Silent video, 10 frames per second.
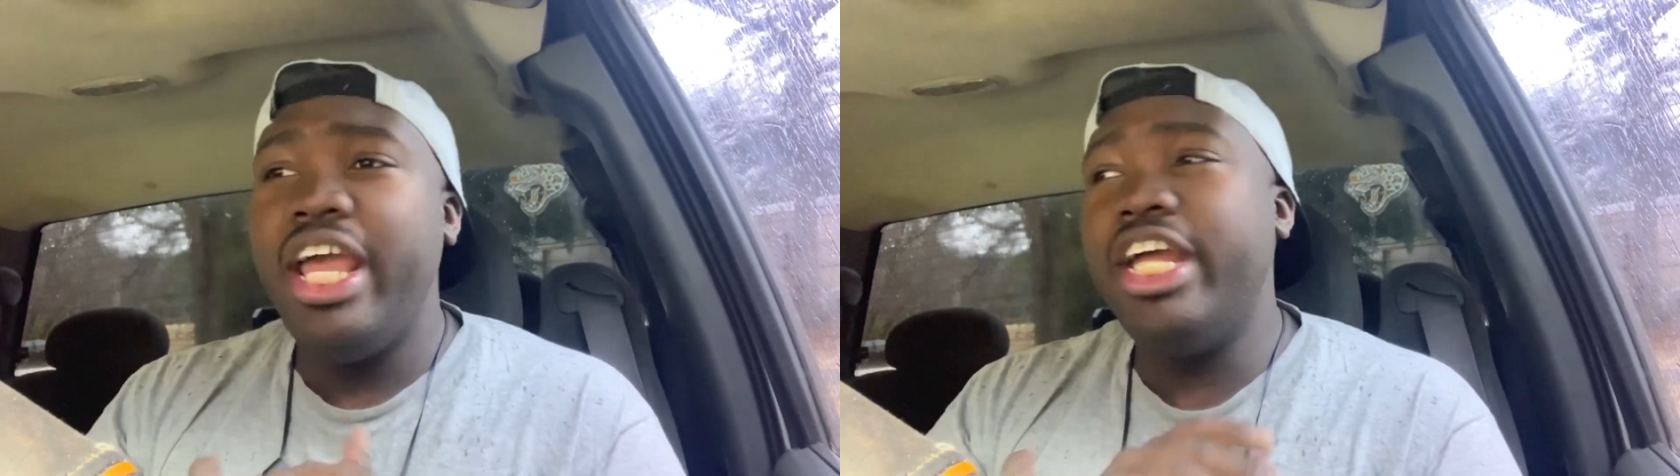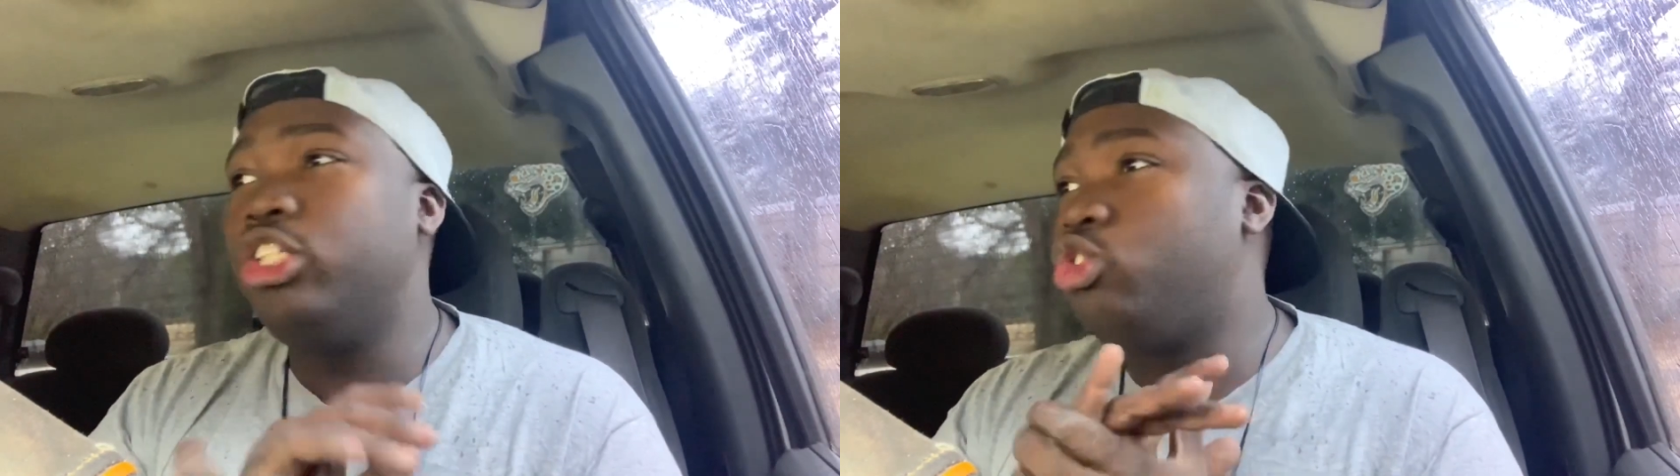
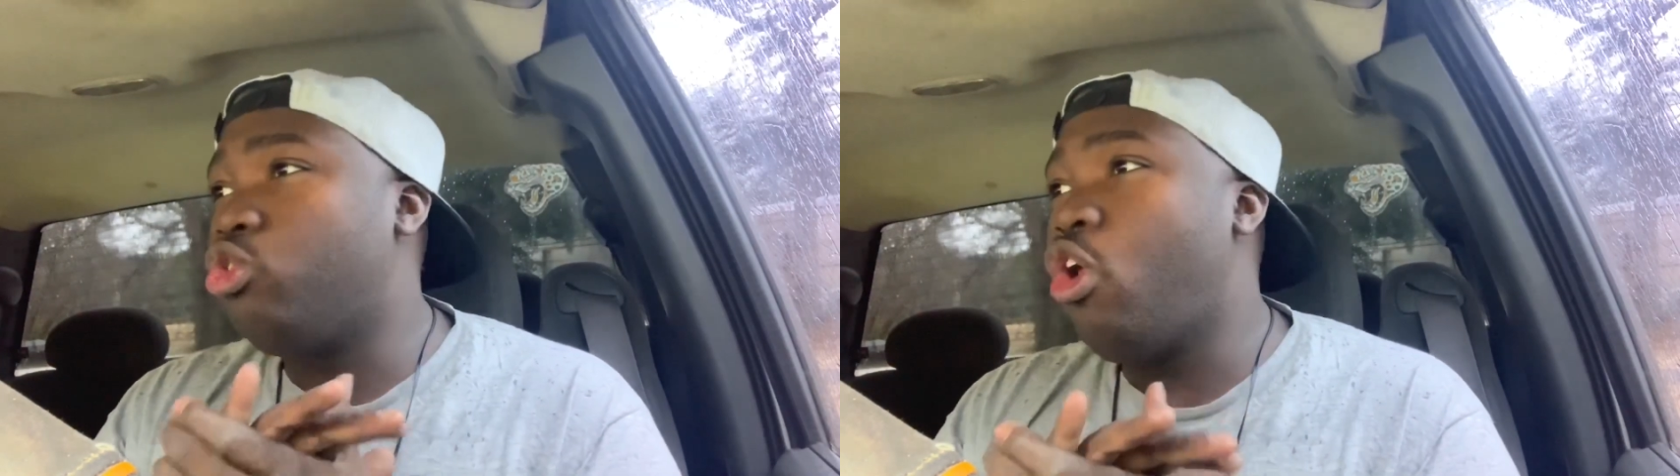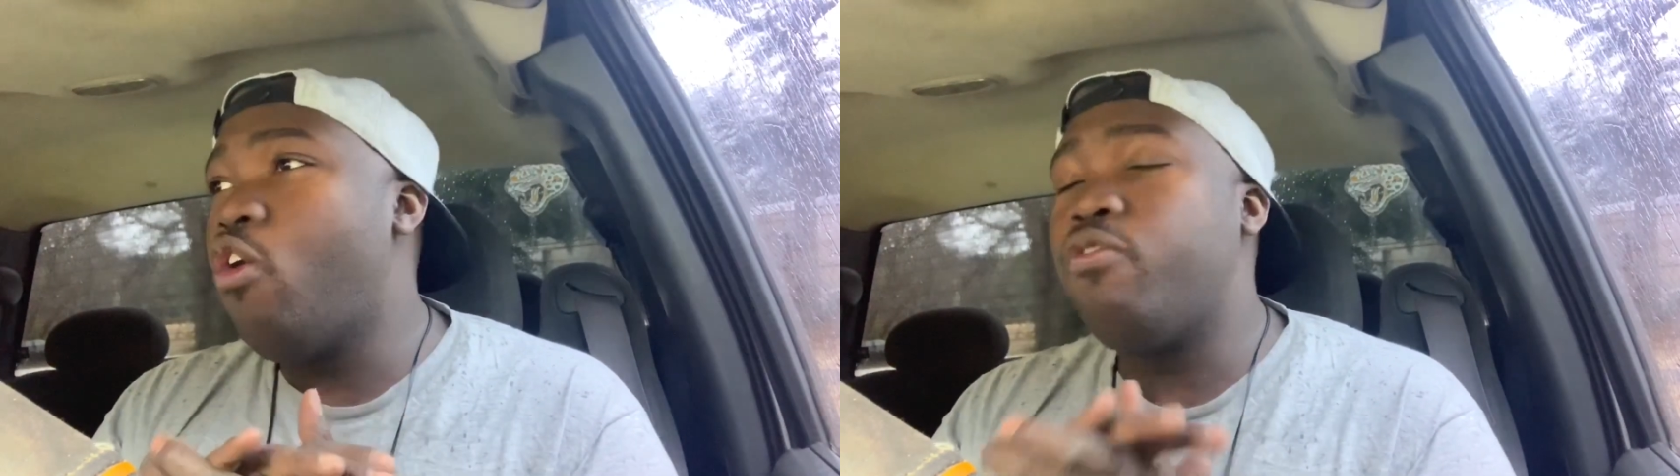it
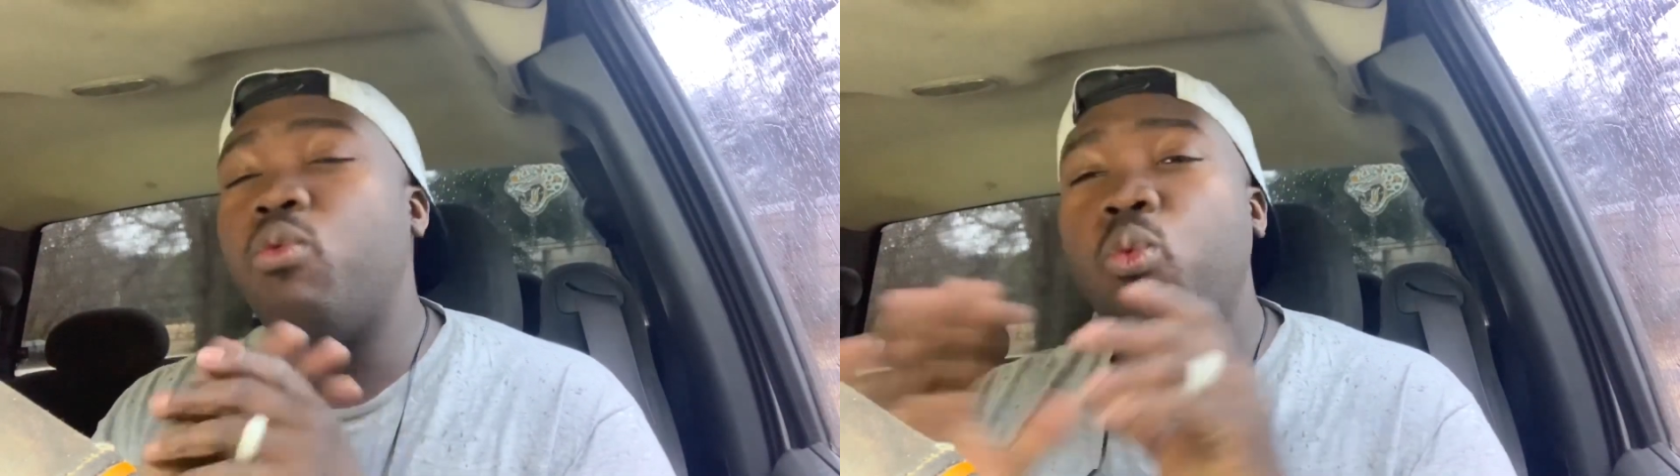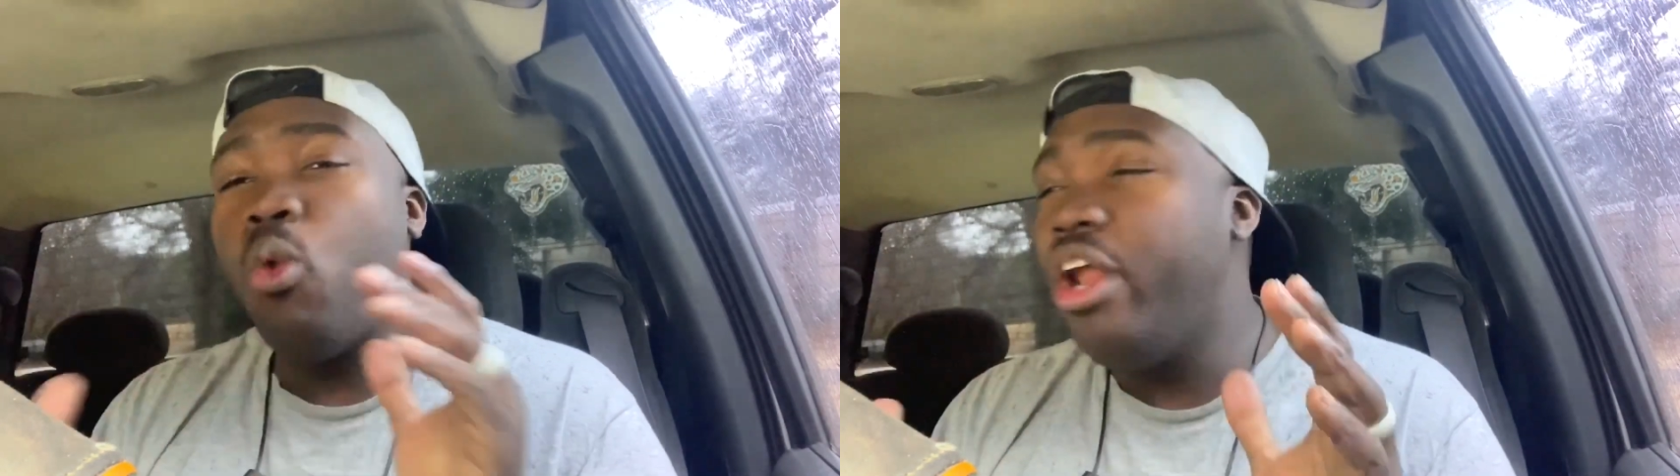drove
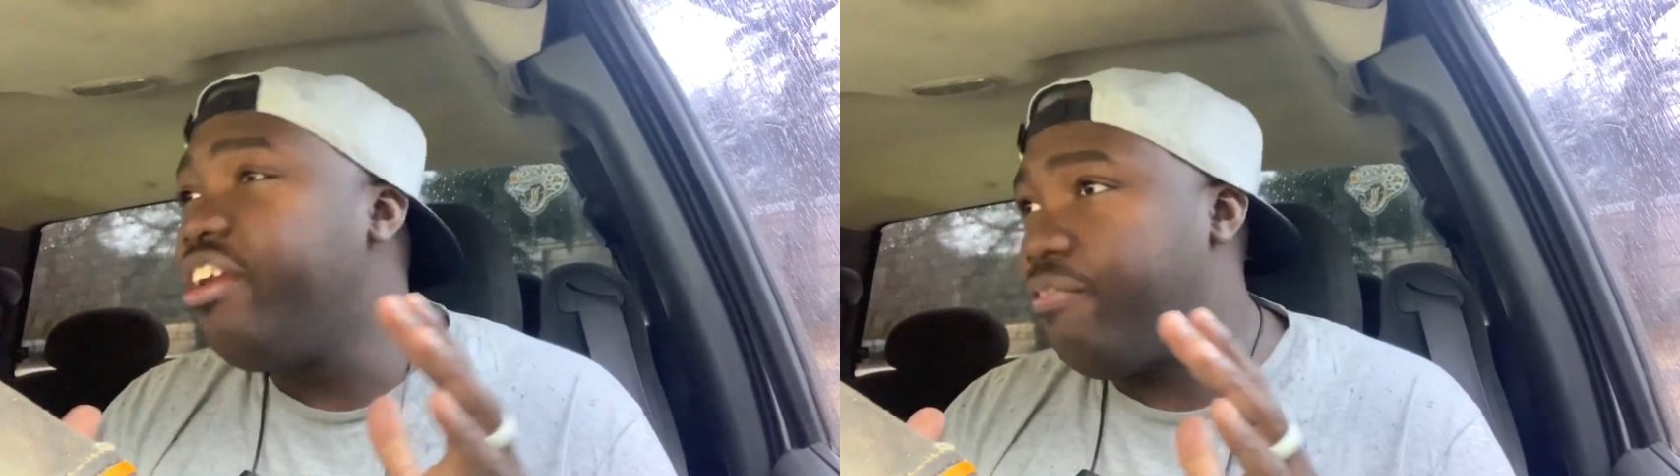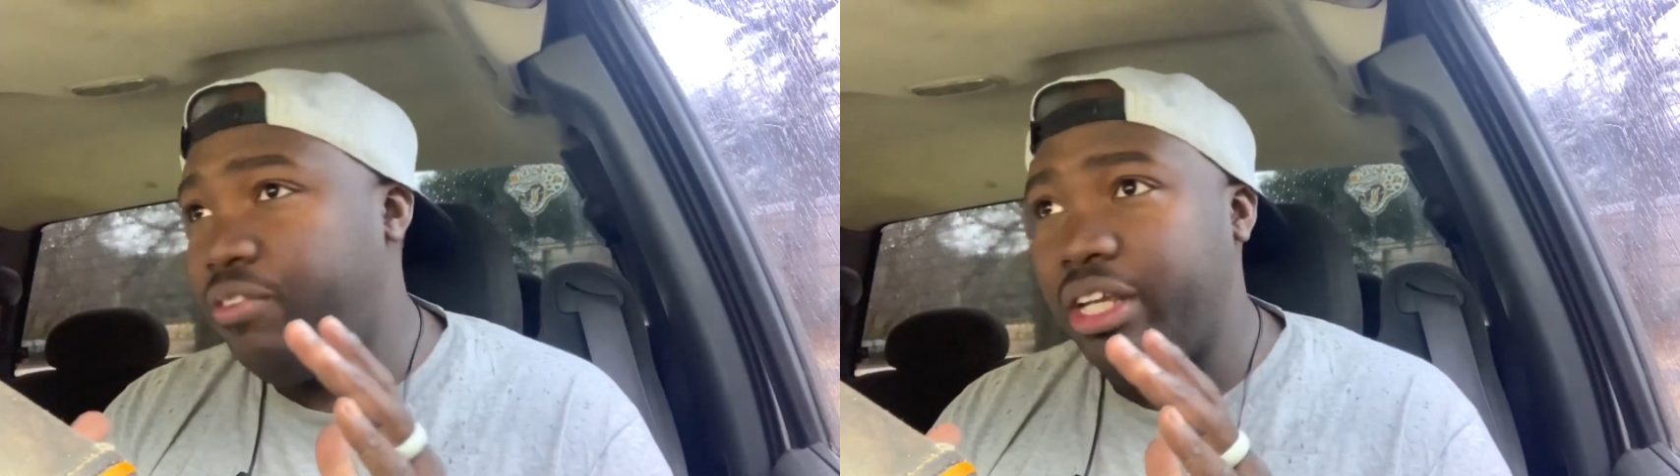
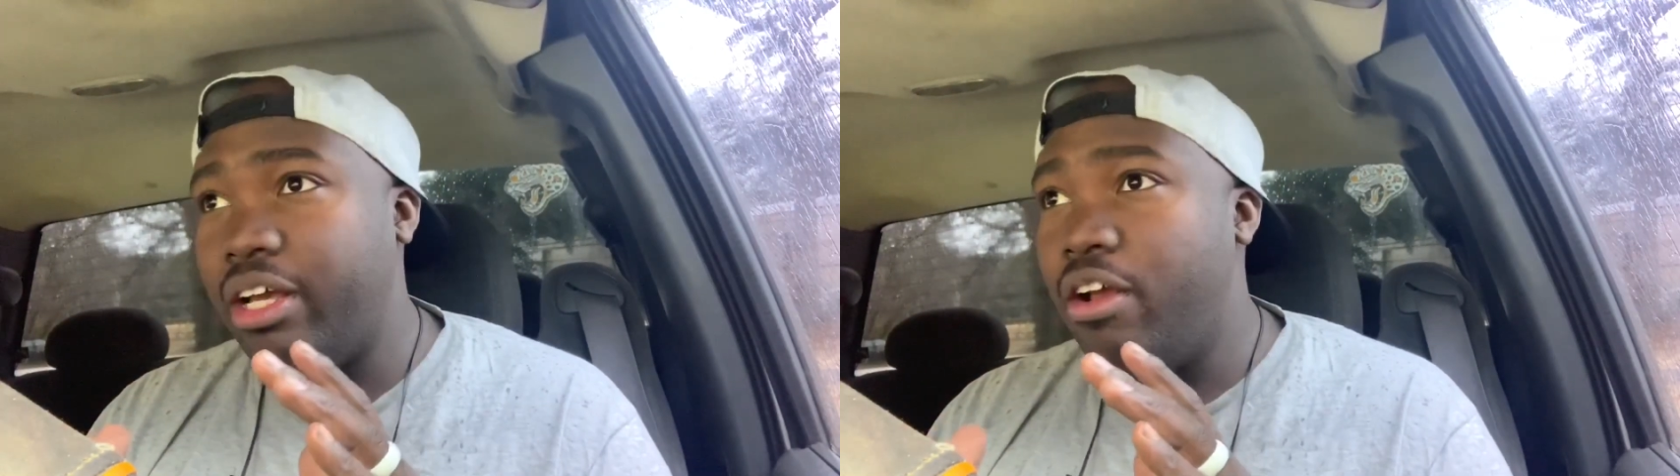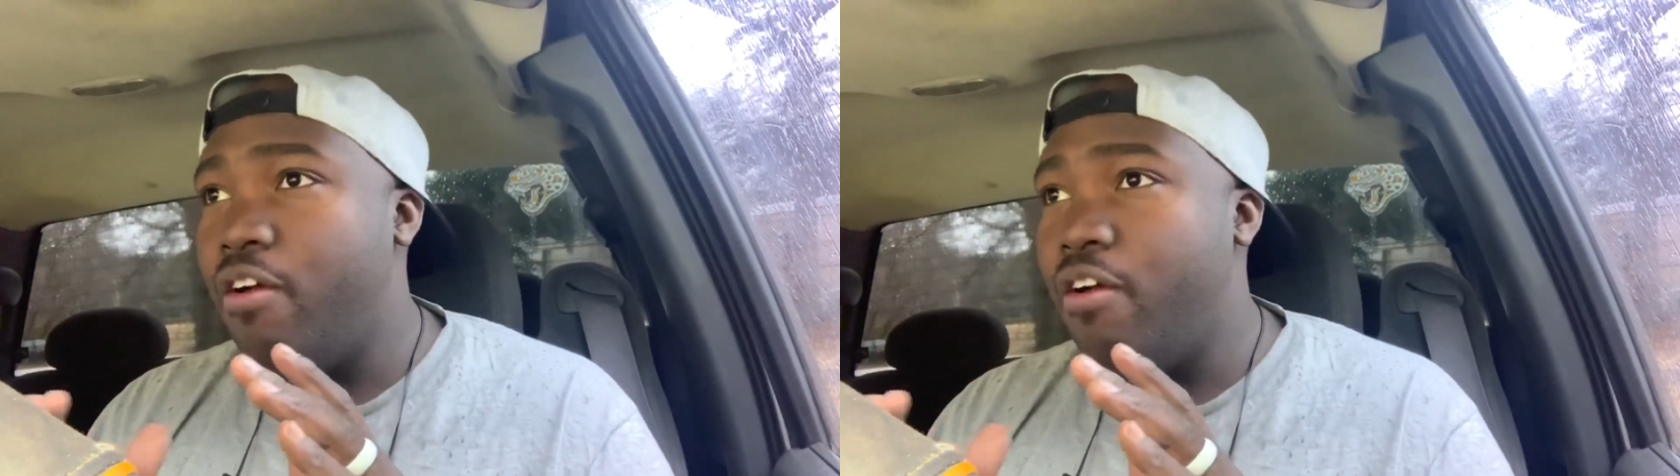wonderfully